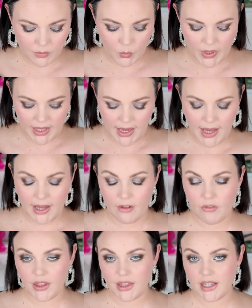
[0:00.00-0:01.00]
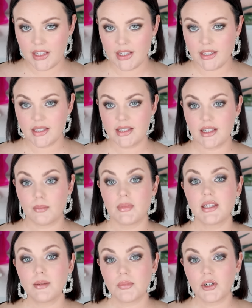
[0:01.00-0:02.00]
we have the
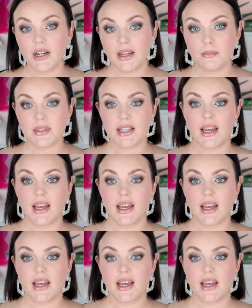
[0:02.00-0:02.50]
Sigma lip creams,